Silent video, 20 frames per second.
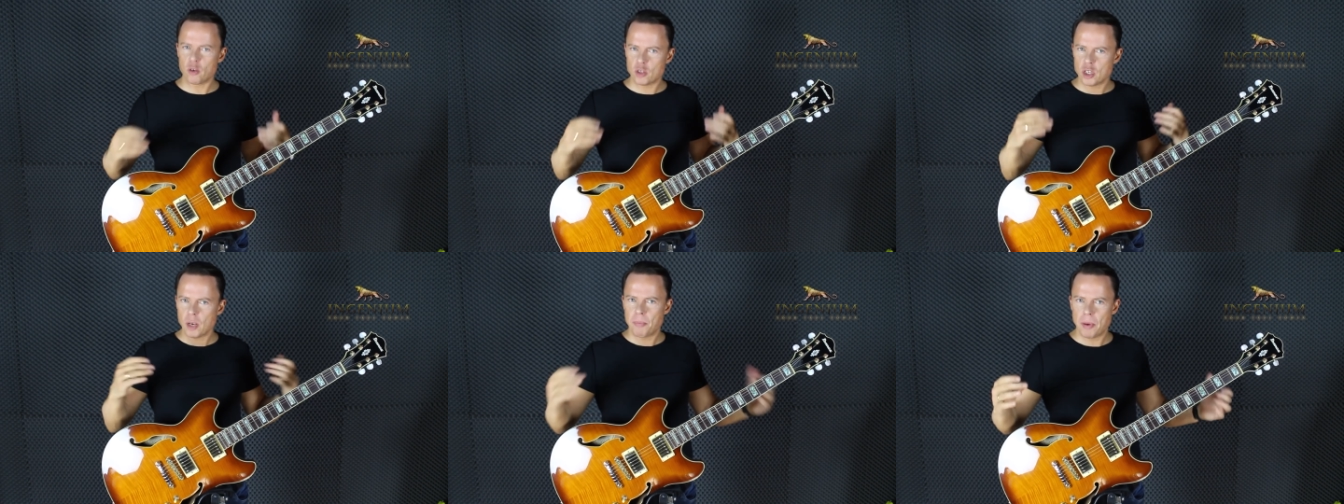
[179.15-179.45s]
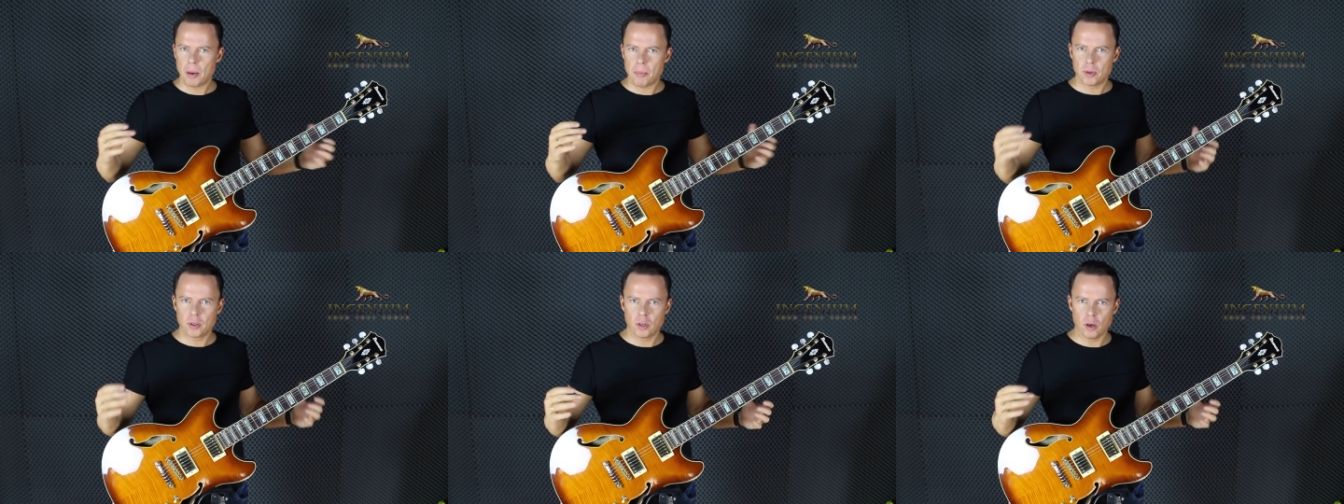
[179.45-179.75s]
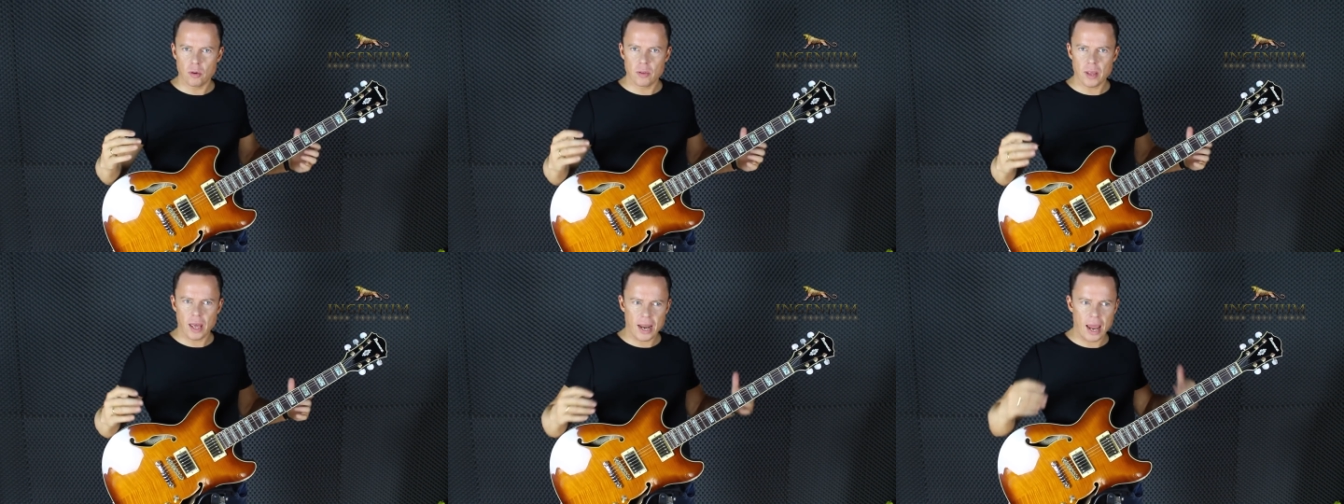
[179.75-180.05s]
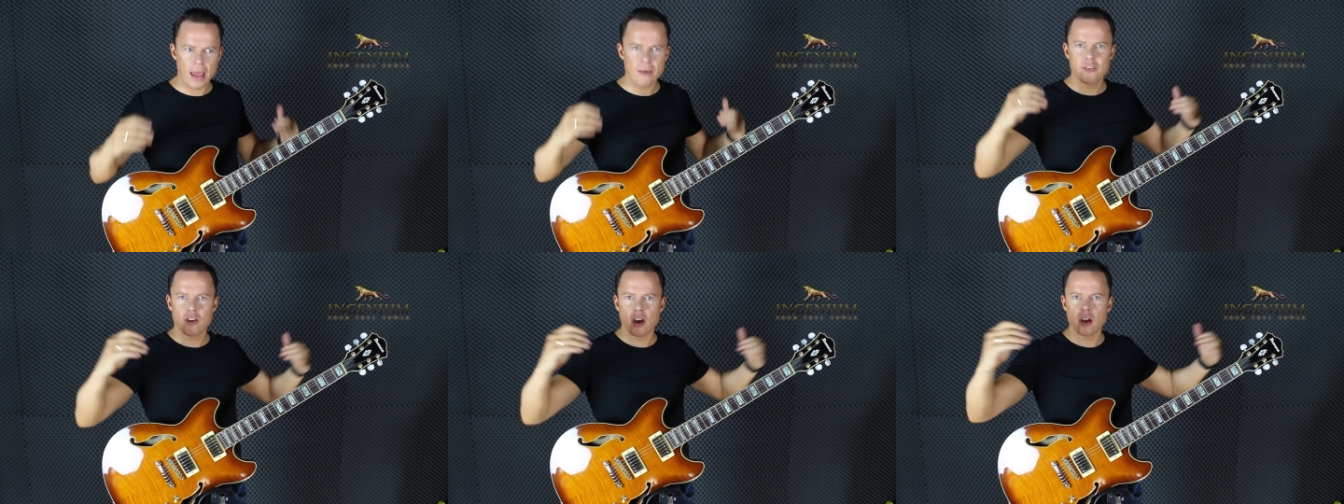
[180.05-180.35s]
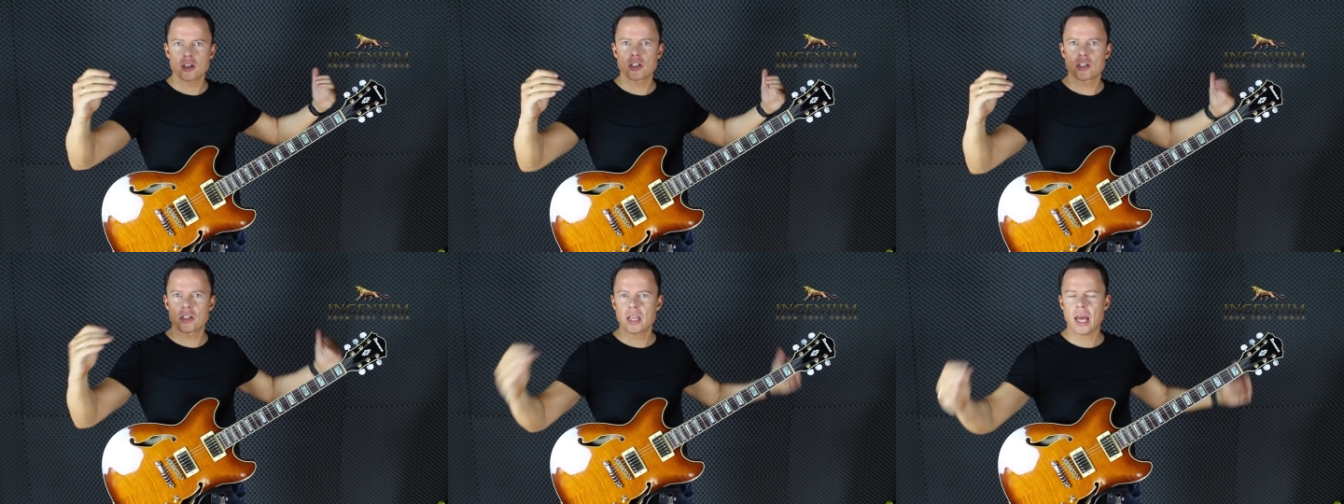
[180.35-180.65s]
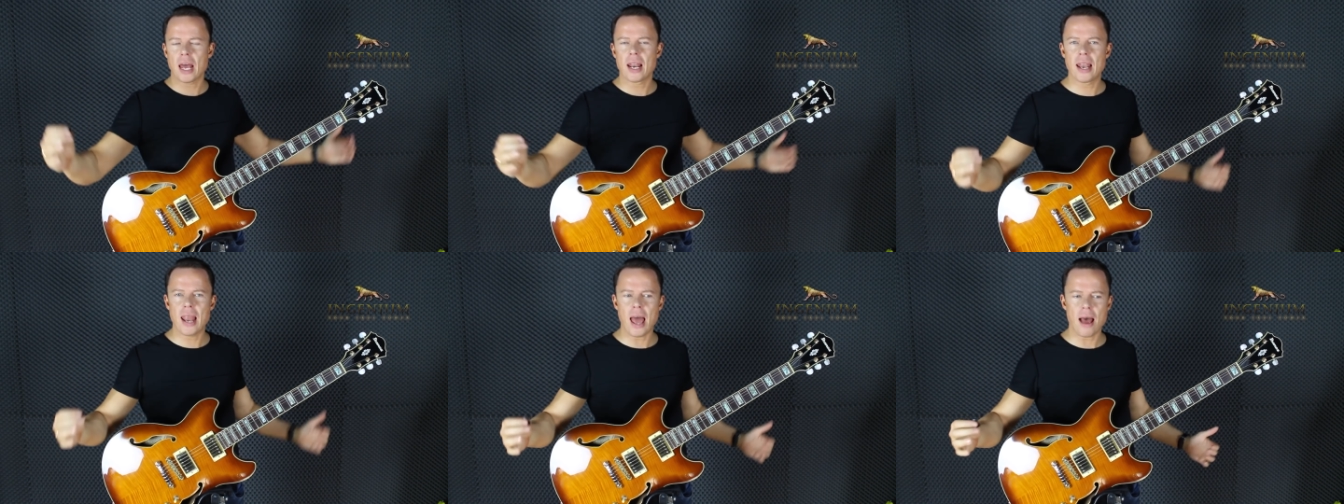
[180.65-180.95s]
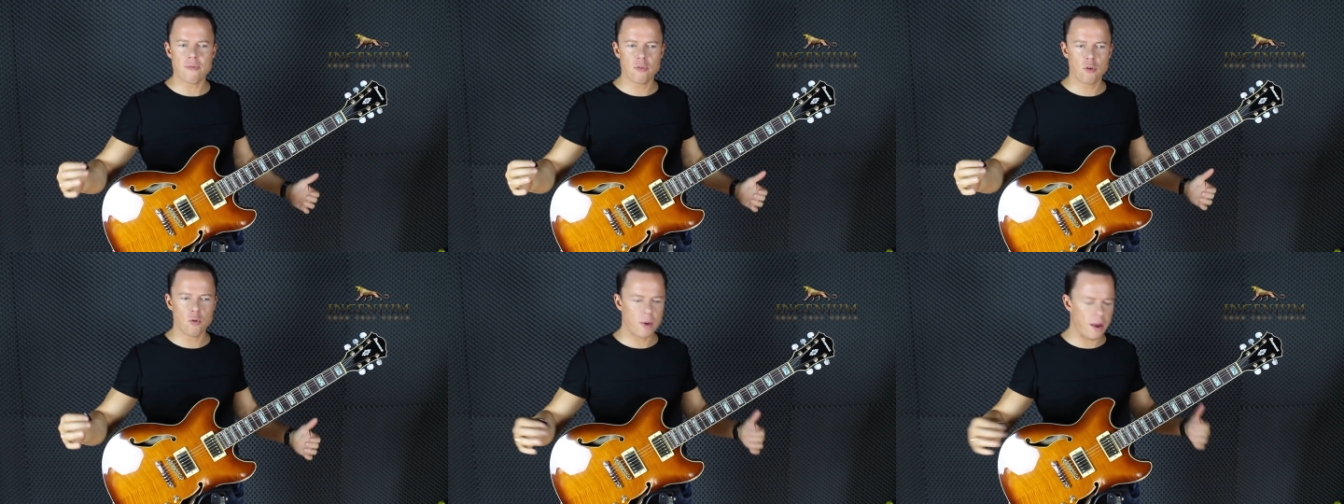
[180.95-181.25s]
or some people know that, have gotten to that
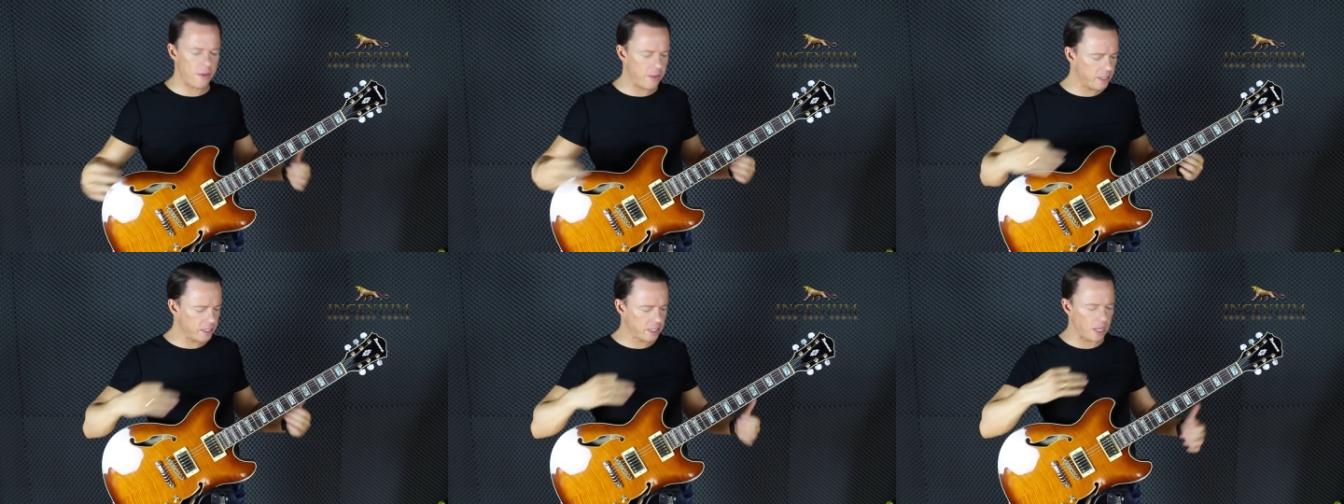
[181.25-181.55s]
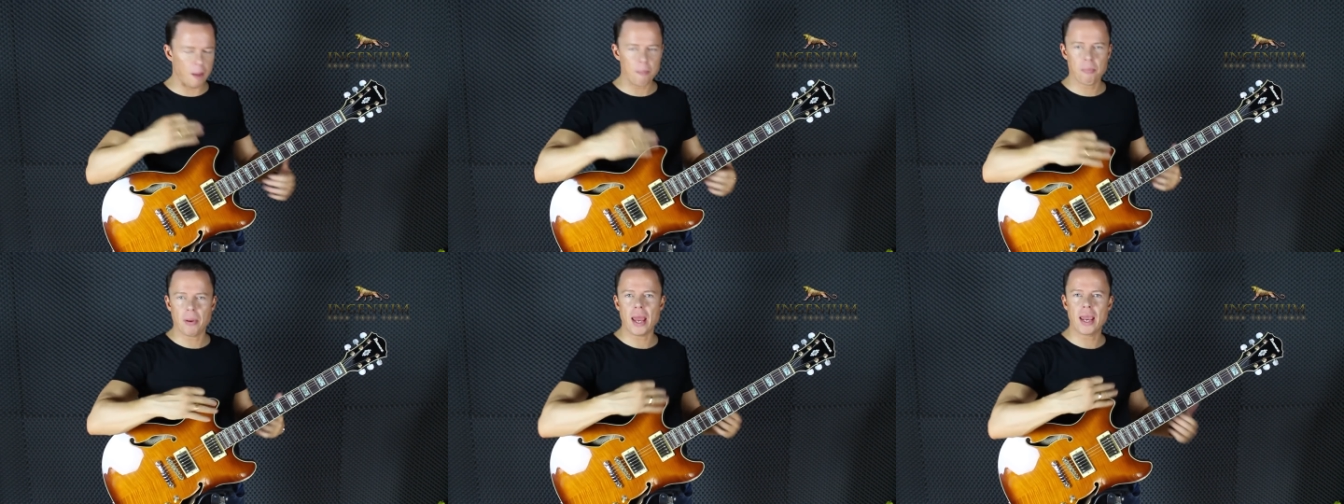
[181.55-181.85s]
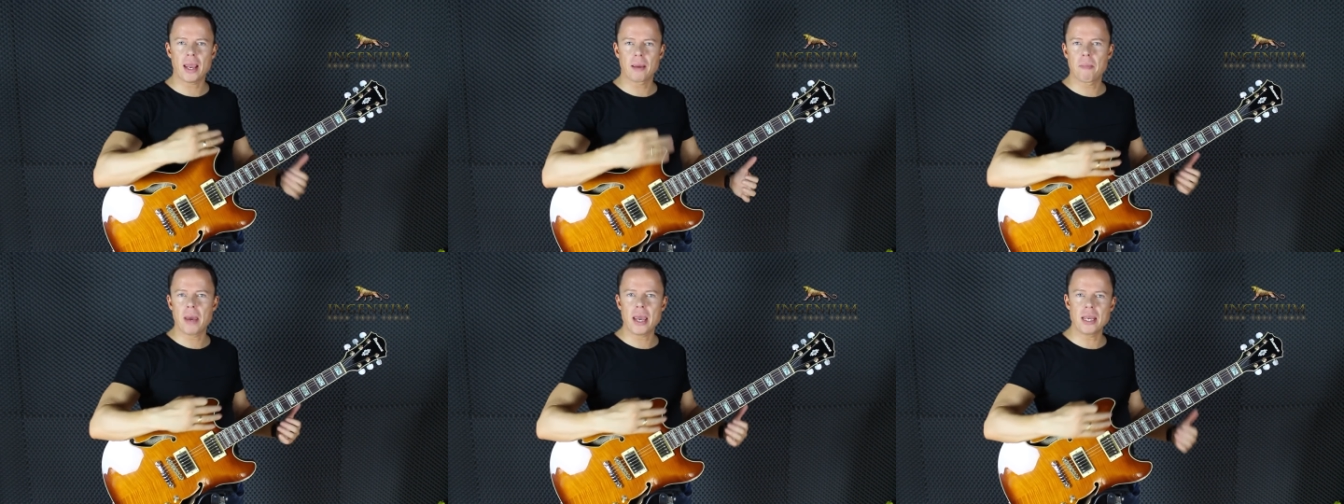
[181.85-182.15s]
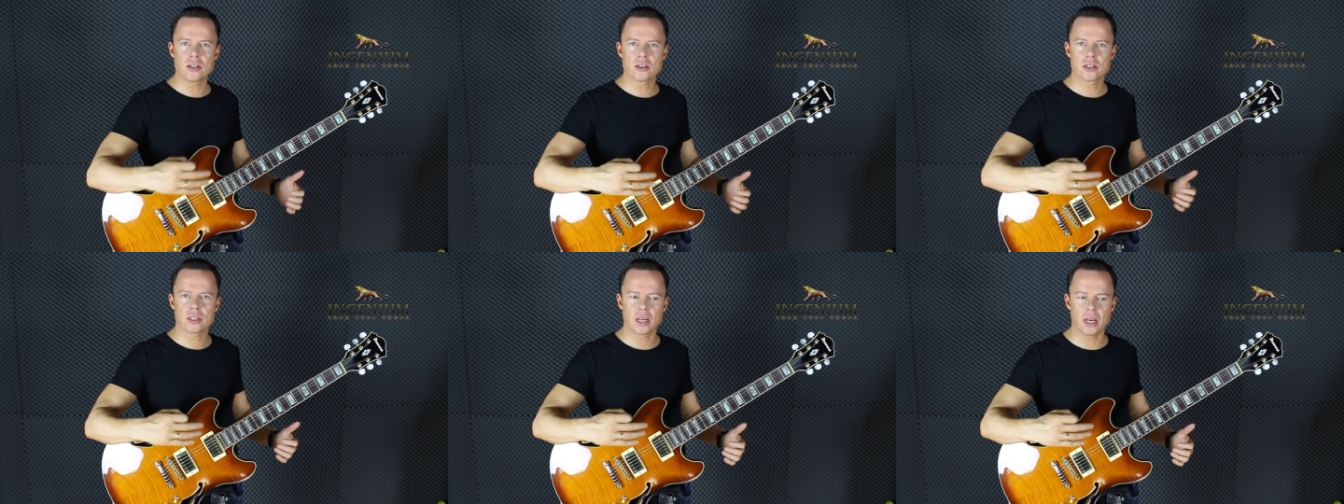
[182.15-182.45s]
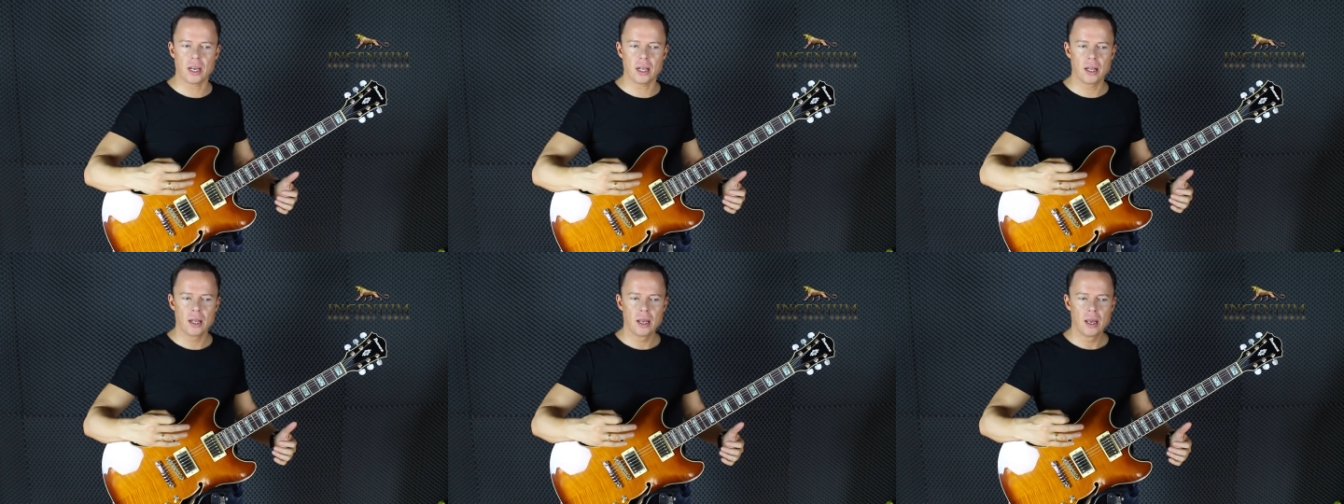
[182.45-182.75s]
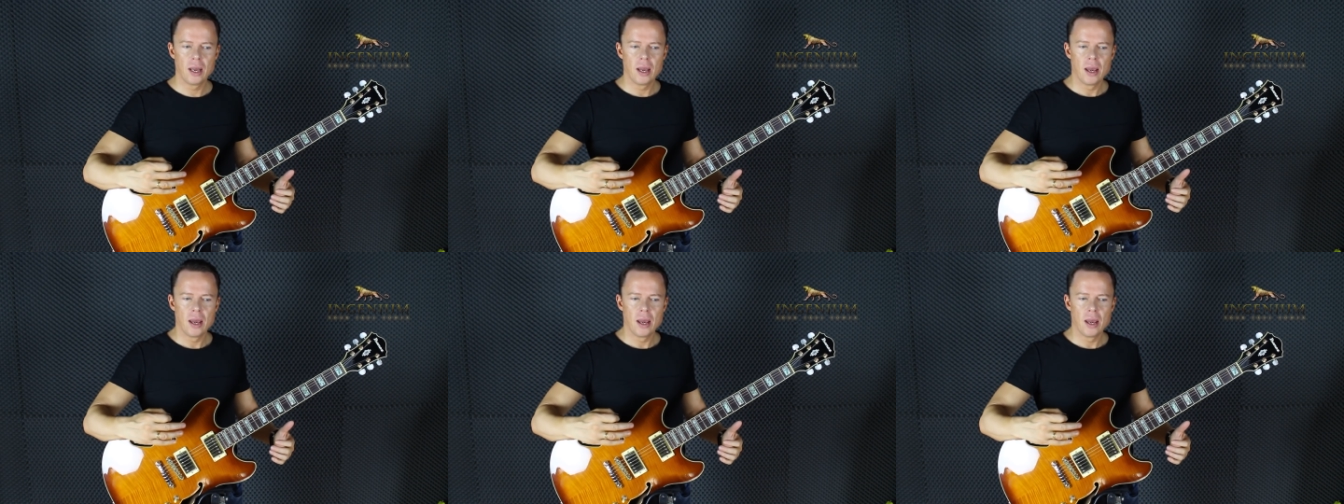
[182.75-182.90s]
level where they start playing a major scale.